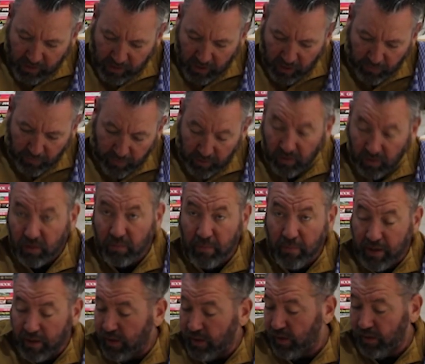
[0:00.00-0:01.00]
And we're not
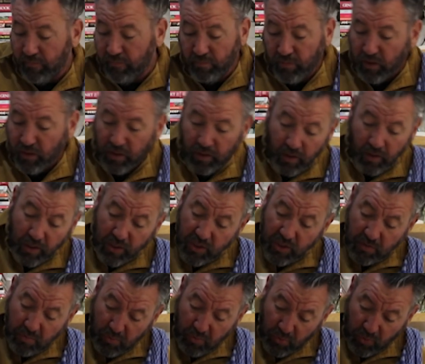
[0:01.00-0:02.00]
making a
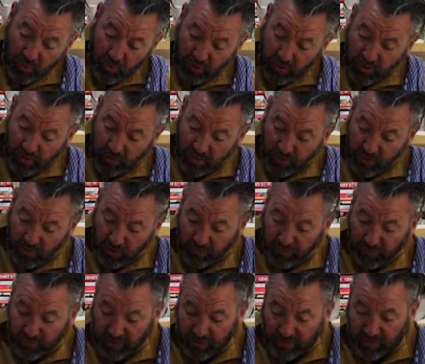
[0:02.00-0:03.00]
smooth sort of
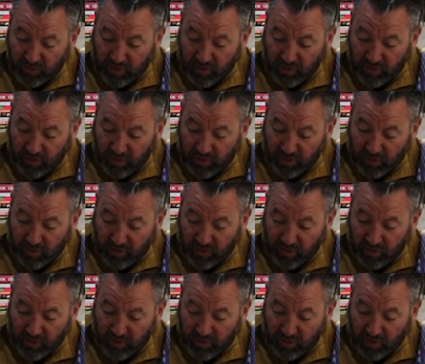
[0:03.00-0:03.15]
thing that